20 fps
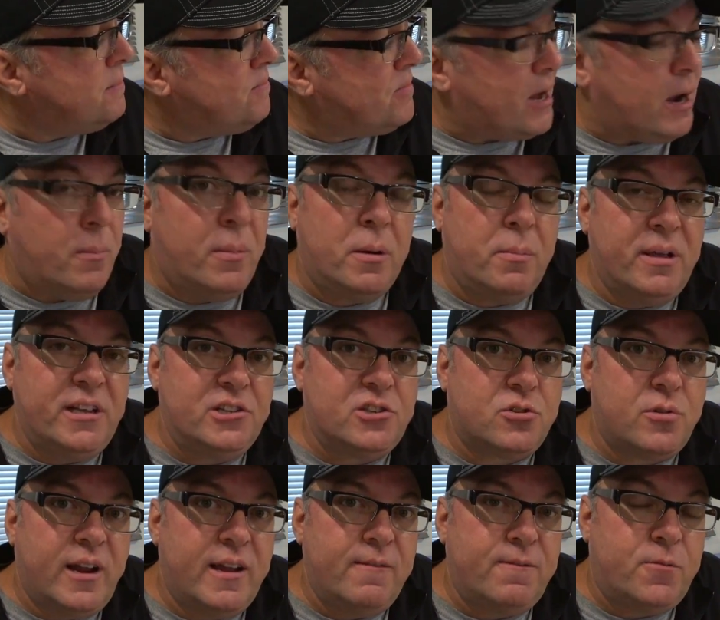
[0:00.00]
Now, I'm going to be
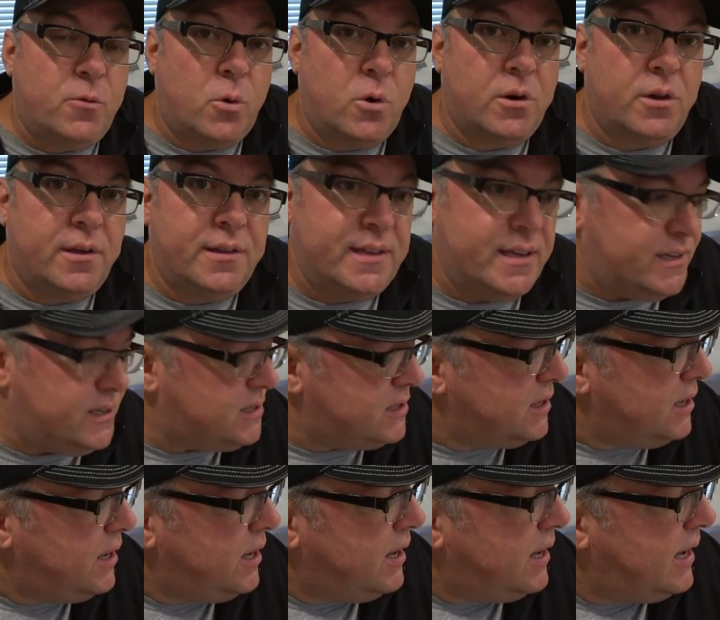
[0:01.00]
straightforward on this
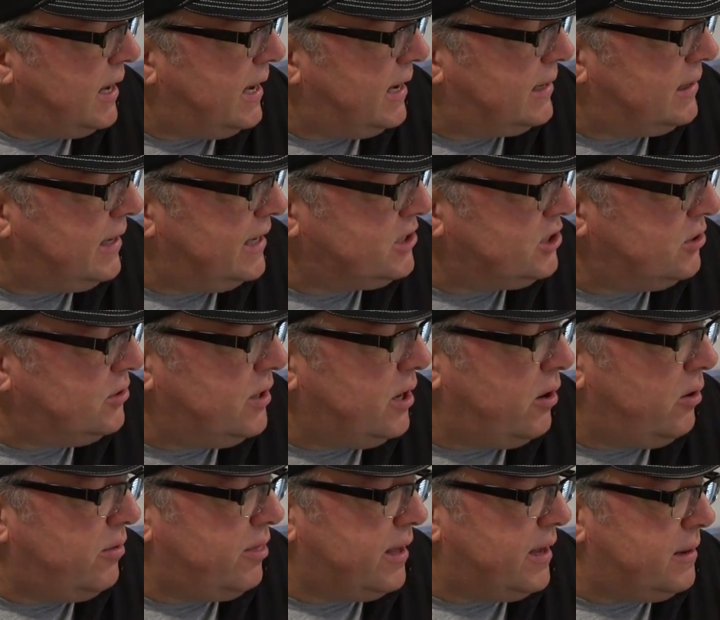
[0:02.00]
and let you
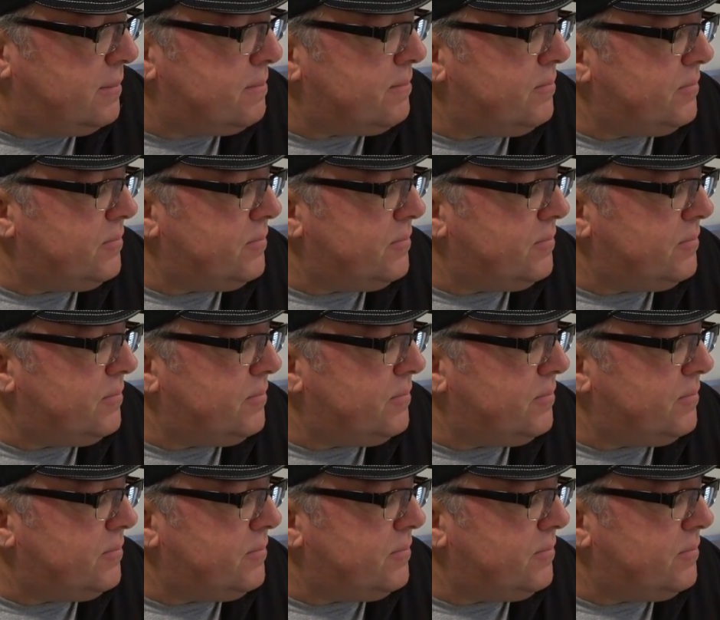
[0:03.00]
know that